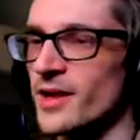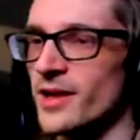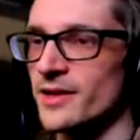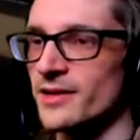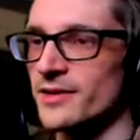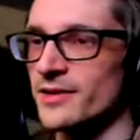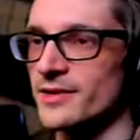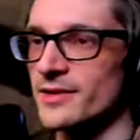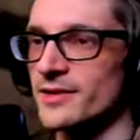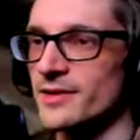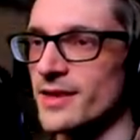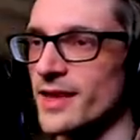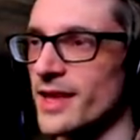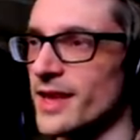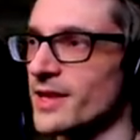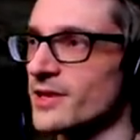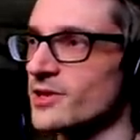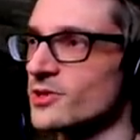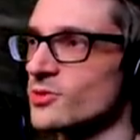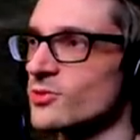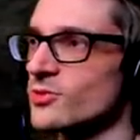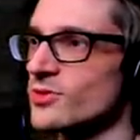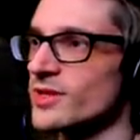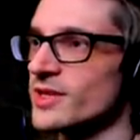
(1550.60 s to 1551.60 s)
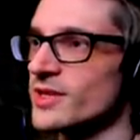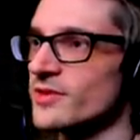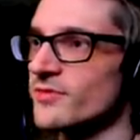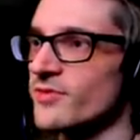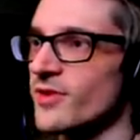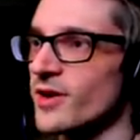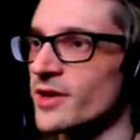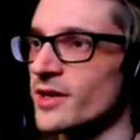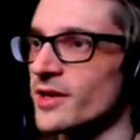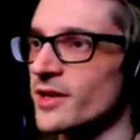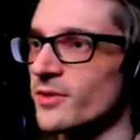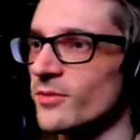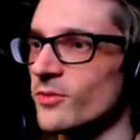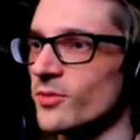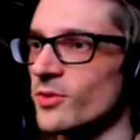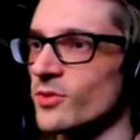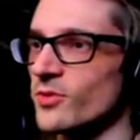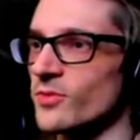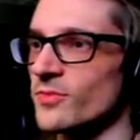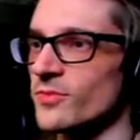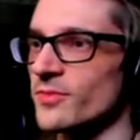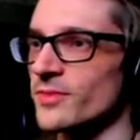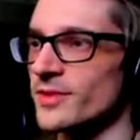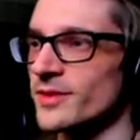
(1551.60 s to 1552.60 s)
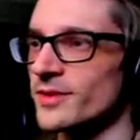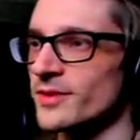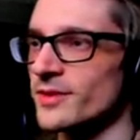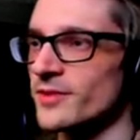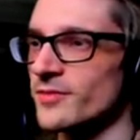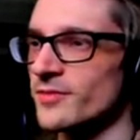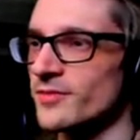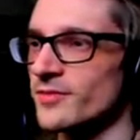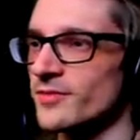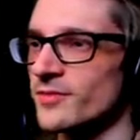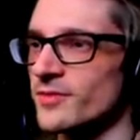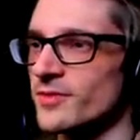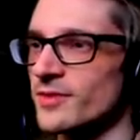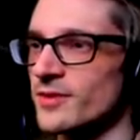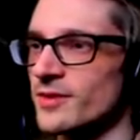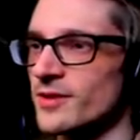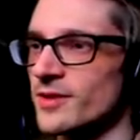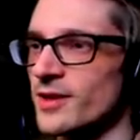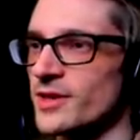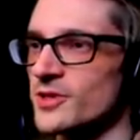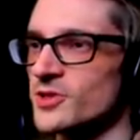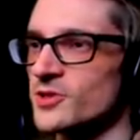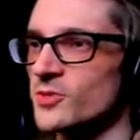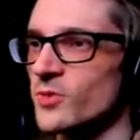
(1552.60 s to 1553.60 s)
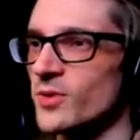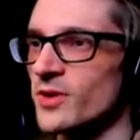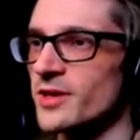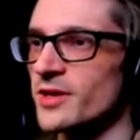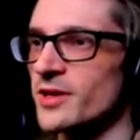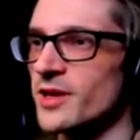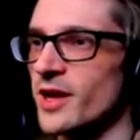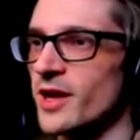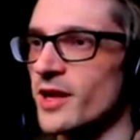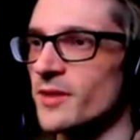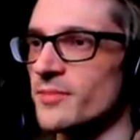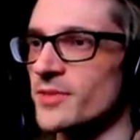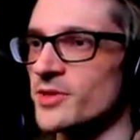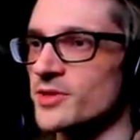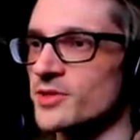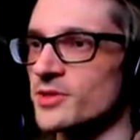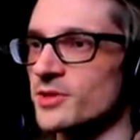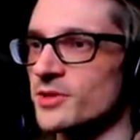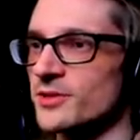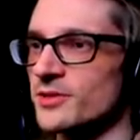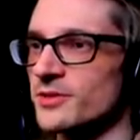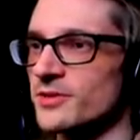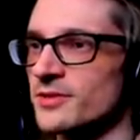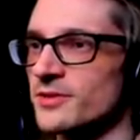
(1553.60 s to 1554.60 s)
on, into the fucking room. I swear to God, mister.